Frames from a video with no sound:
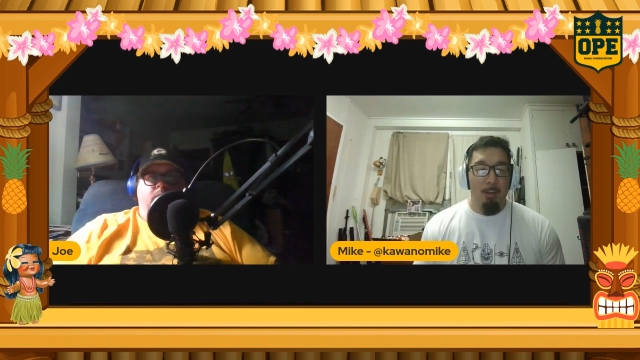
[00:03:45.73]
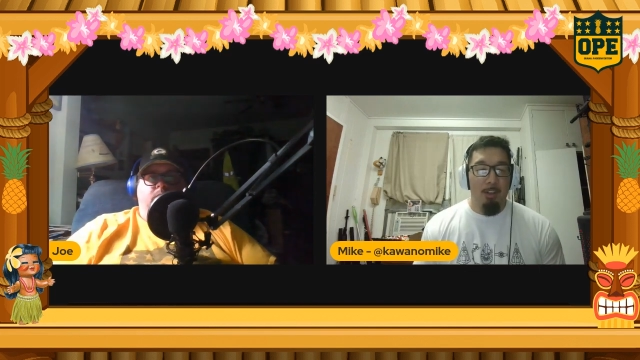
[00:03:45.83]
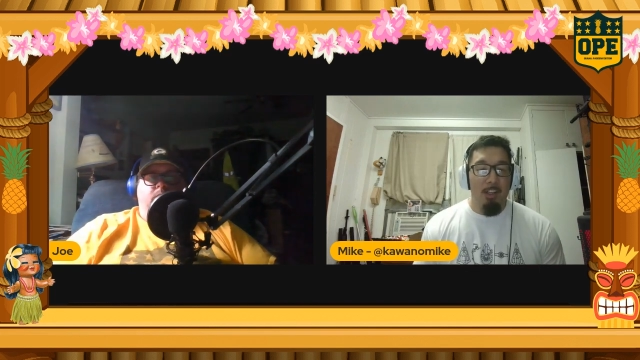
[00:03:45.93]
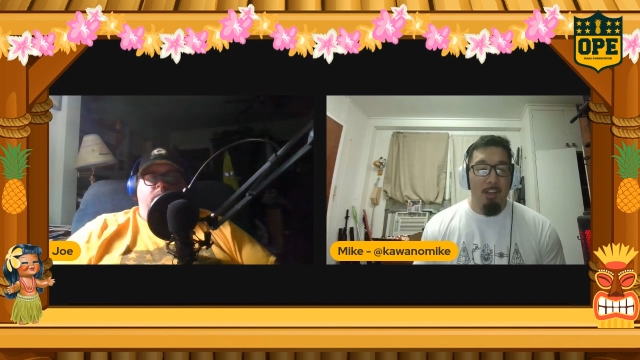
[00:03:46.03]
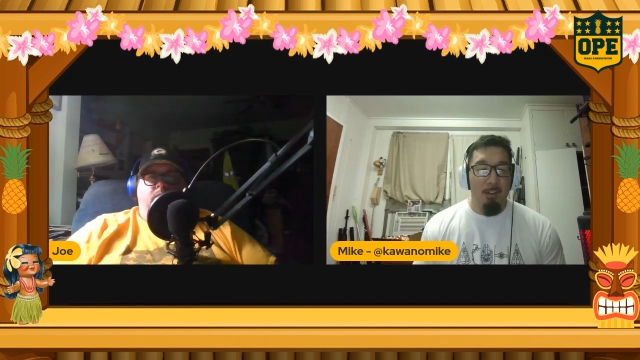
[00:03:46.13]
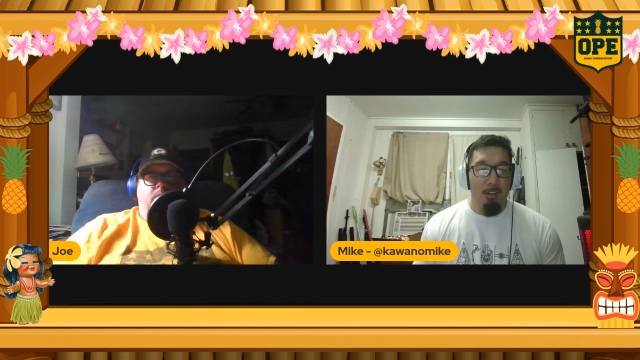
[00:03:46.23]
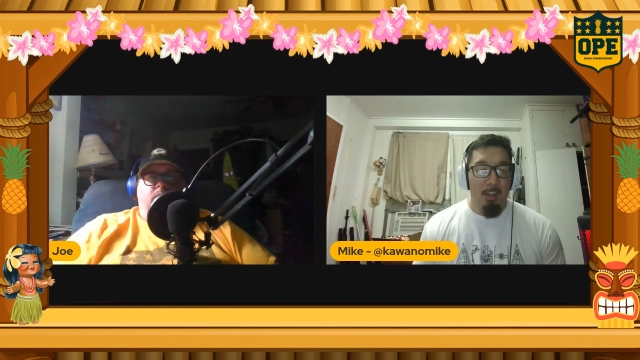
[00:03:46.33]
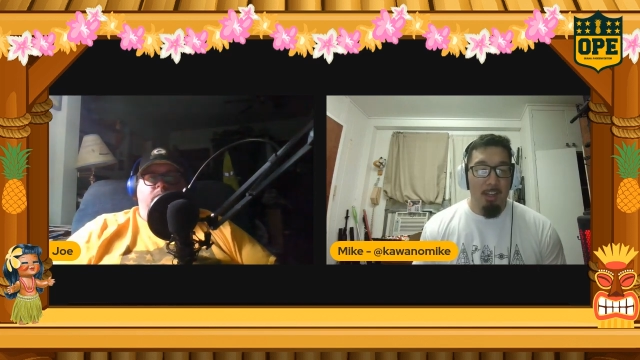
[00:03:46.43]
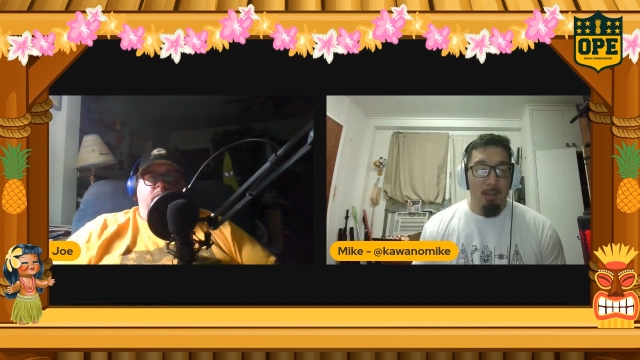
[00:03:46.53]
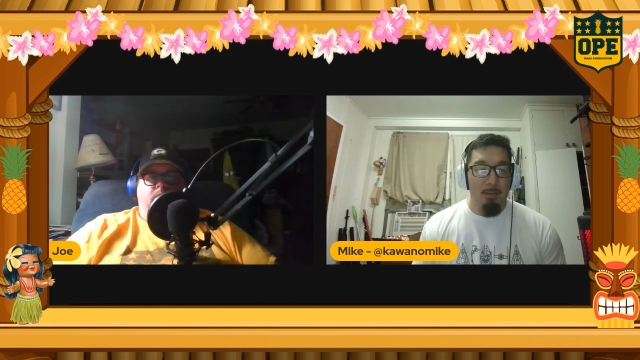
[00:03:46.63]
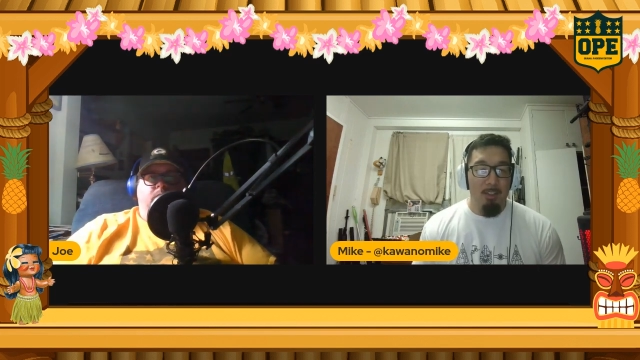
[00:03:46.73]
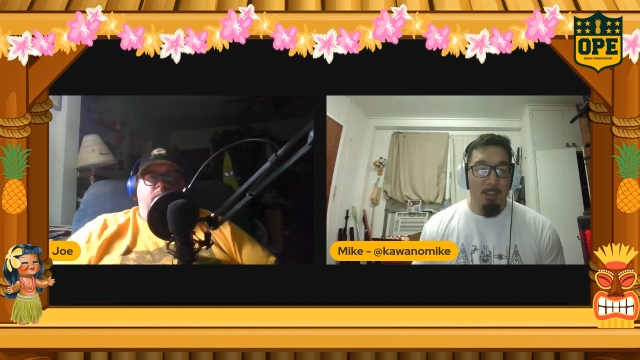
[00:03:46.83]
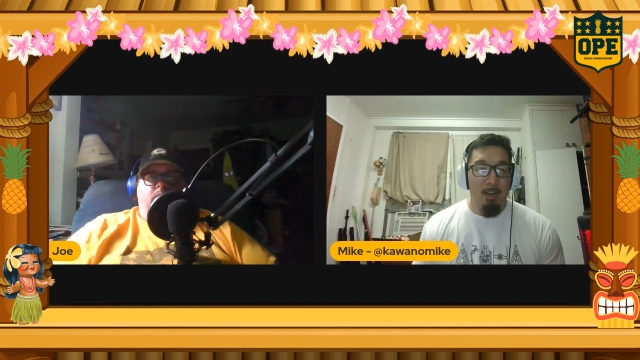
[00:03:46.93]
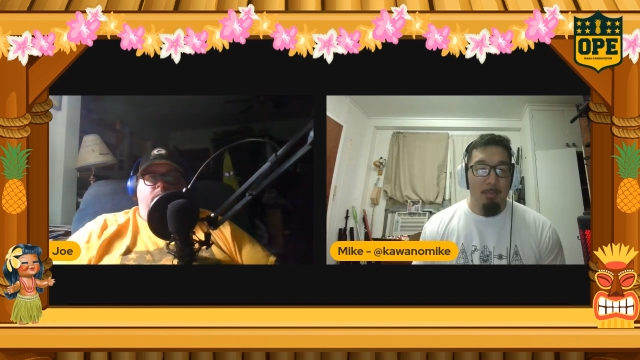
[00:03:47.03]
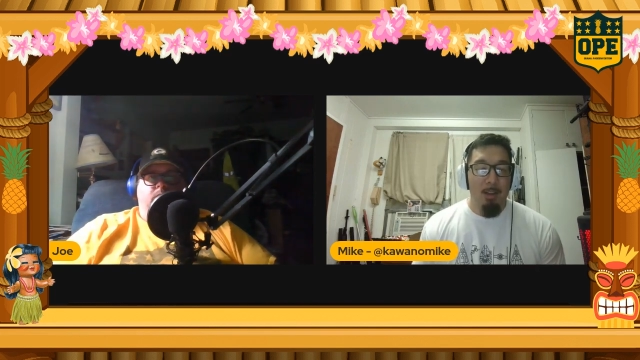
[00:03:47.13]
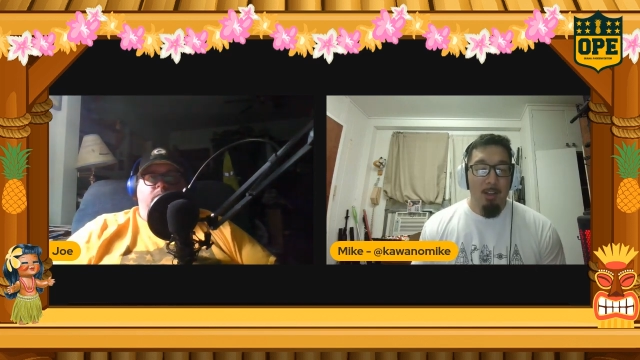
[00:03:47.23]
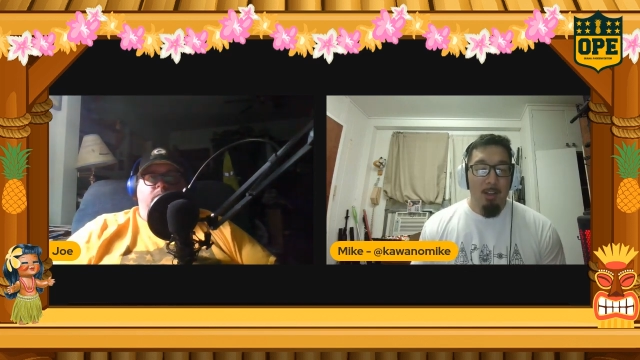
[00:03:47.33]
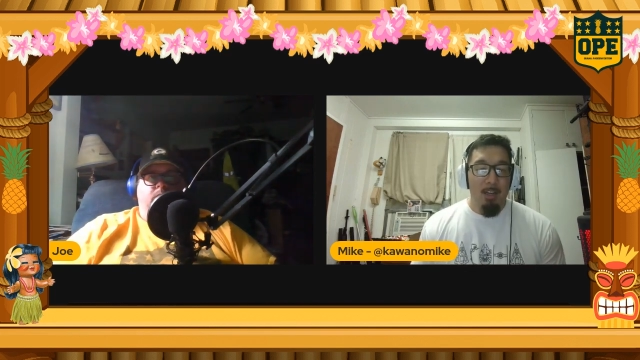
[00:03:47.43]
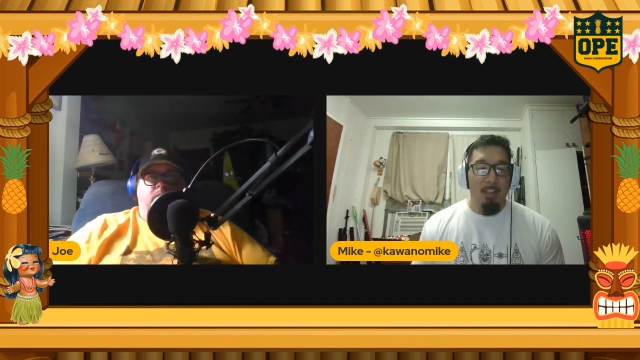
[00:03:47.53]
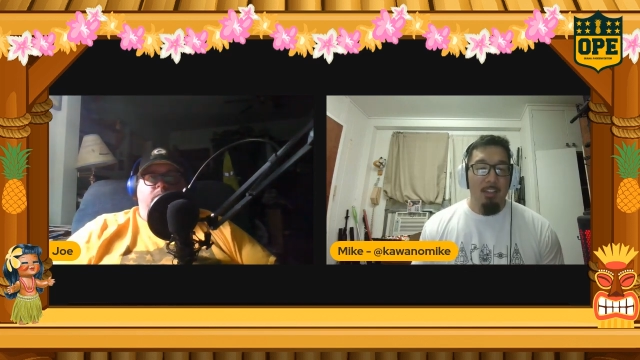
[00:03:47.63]
He didn't look like he was
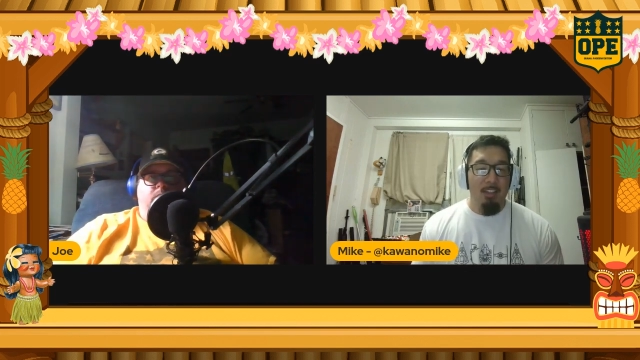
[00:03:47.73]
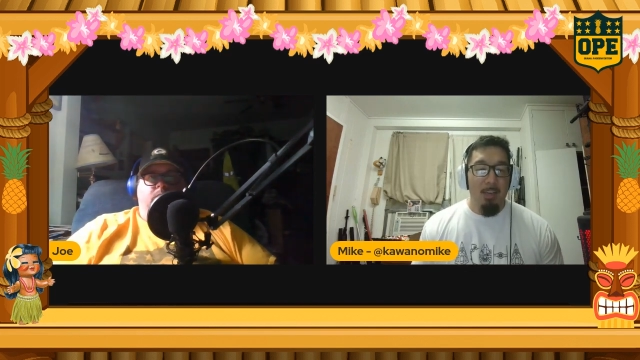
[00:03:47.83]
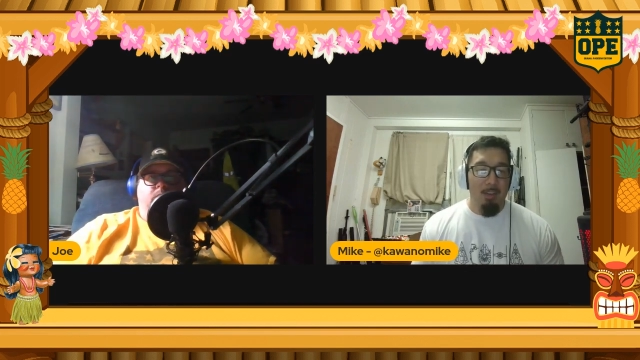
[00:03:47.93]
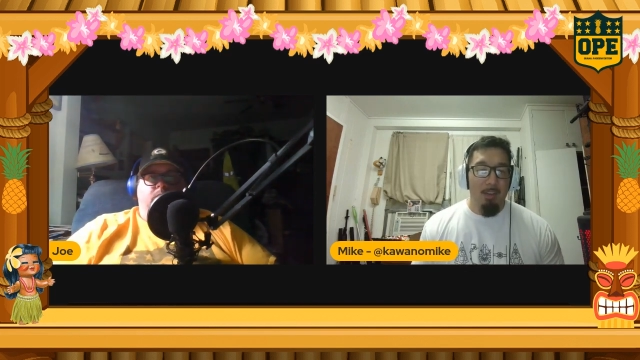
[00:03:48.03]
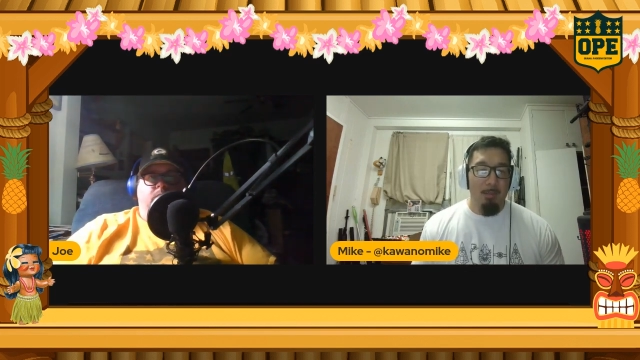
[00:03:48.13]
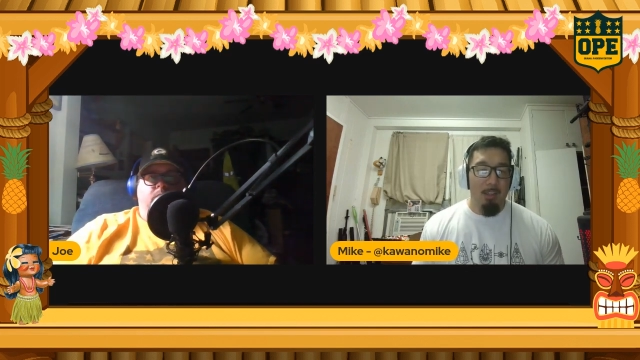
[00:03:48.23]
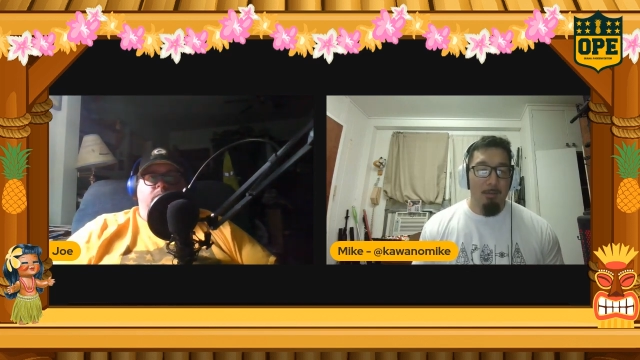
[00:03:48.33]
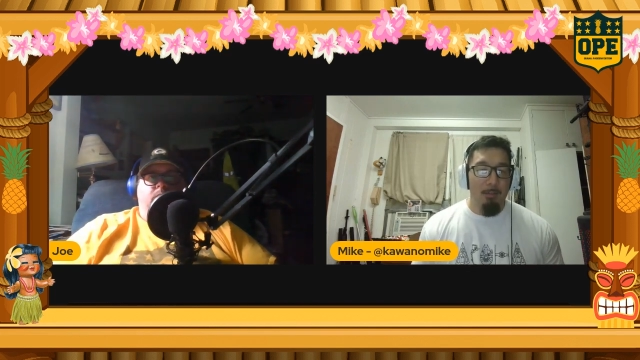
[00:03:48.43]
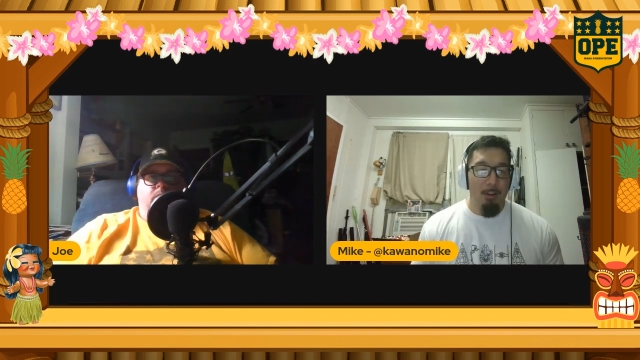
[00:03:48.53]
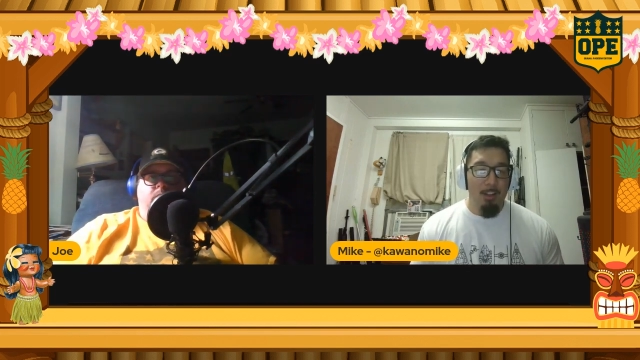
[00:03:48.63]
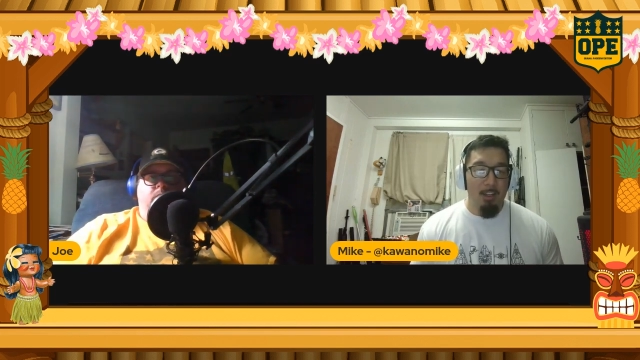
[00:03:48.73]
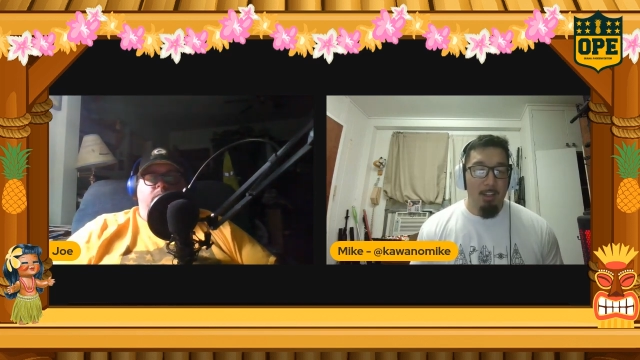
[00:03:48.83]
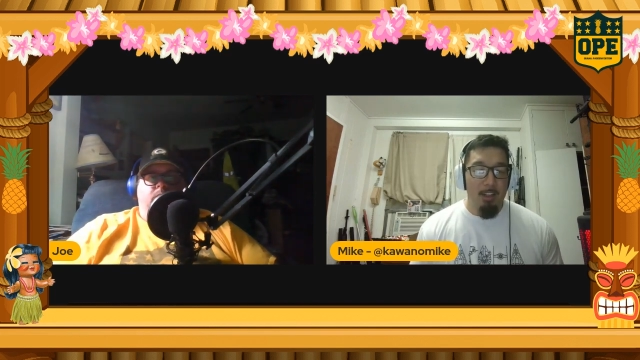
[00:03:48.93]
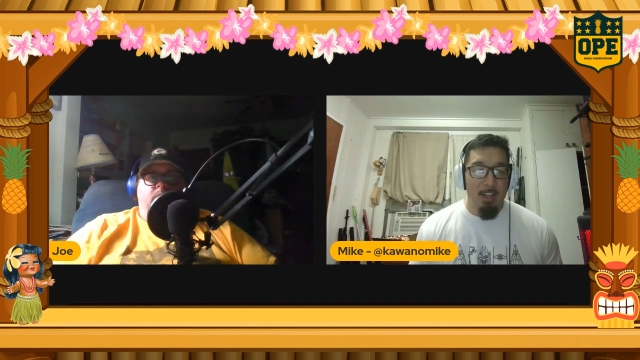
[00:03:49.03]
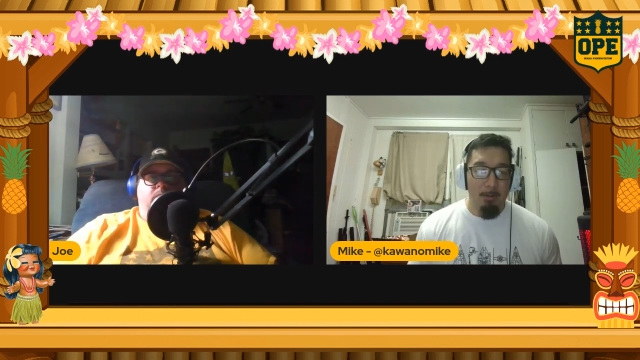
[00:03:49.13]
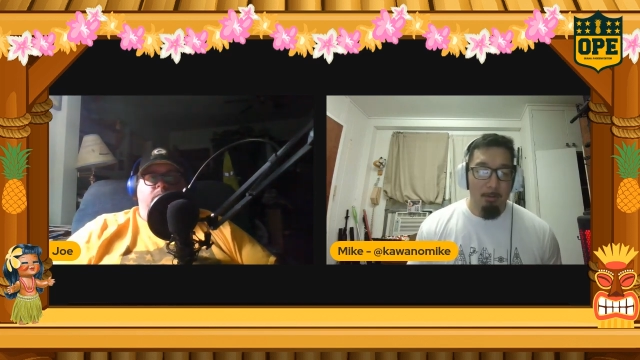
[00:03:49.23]
kind of saving himself or anything like that,